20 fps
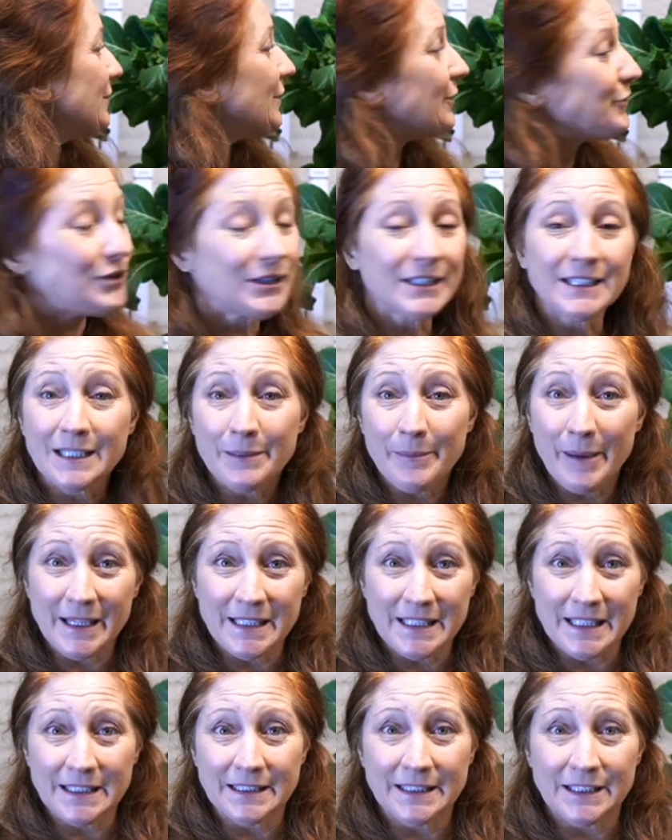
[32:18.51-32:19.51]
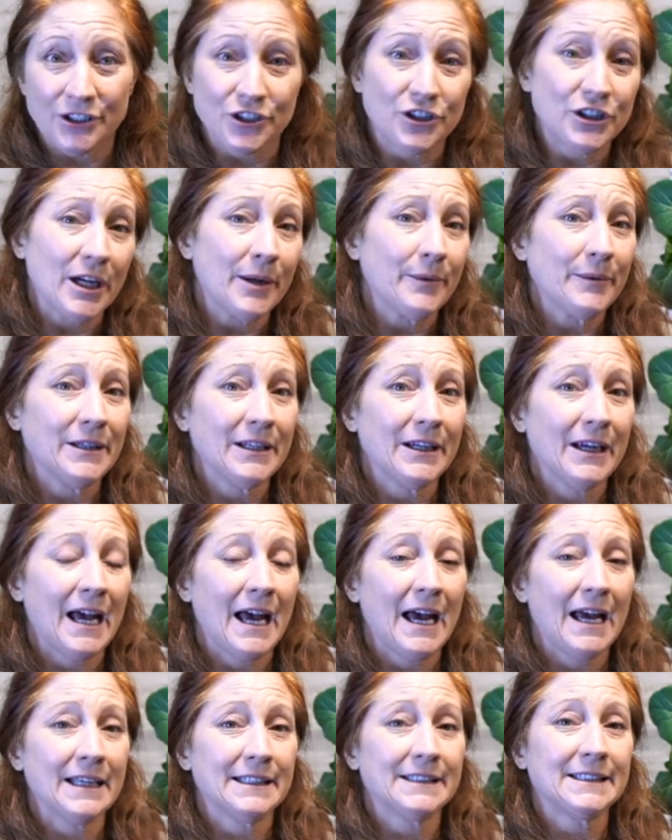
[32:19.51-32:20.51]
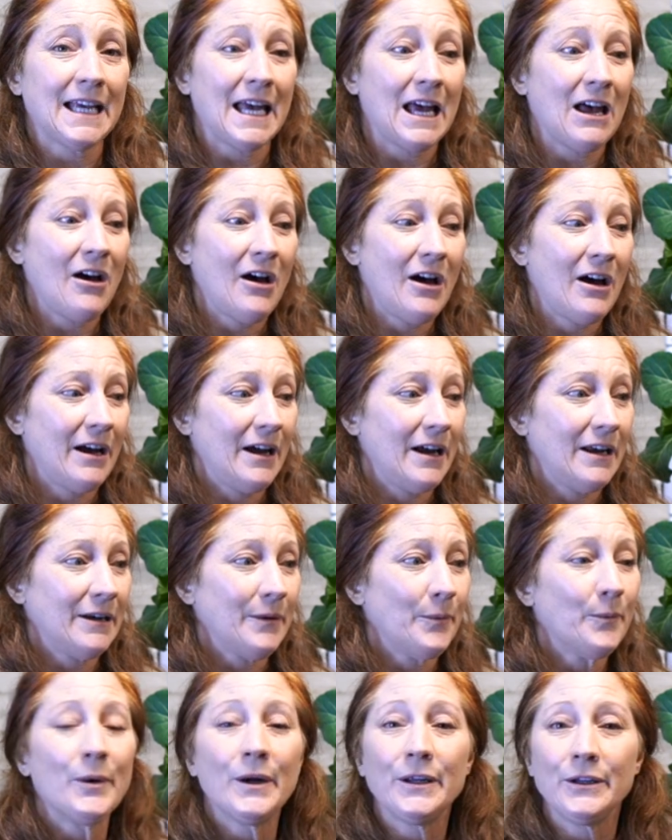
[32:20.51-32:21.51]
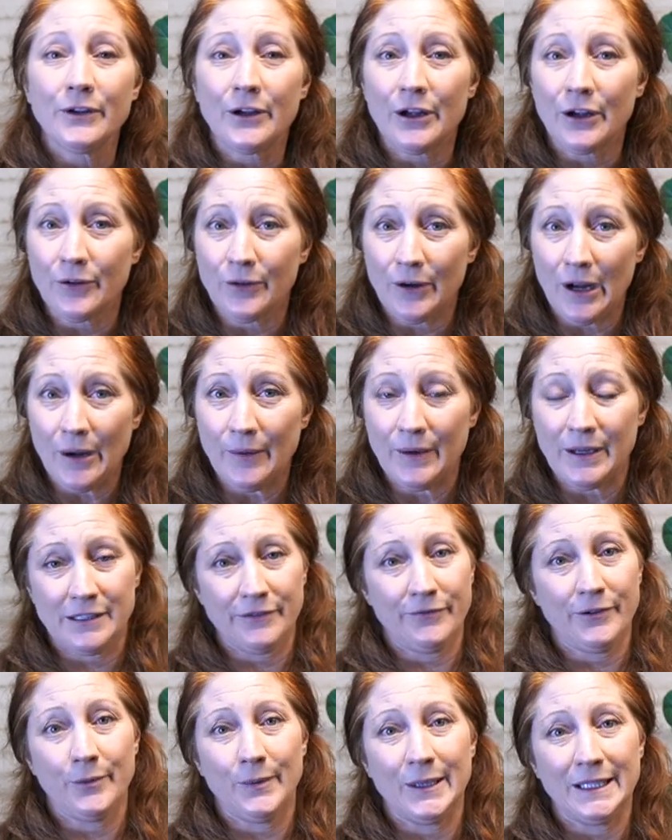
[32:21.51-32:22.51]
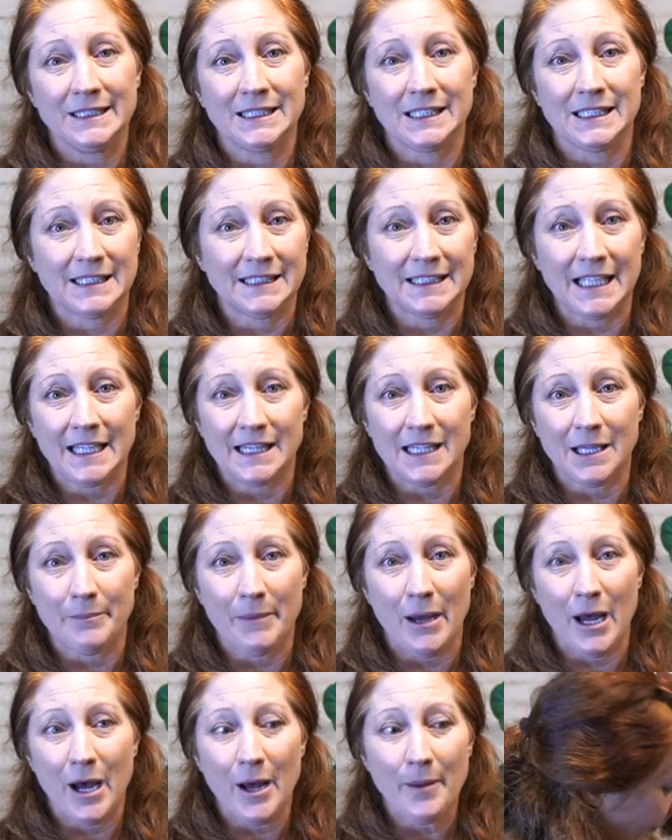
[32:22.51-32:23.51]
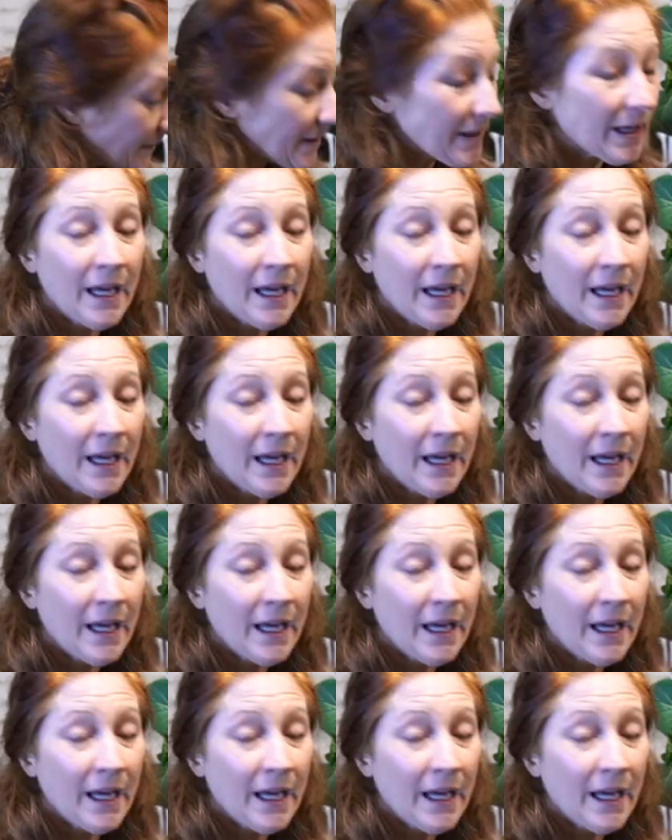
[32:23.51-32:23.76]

So just some ideas to share with you guys on what you can grow and different ways to set them up.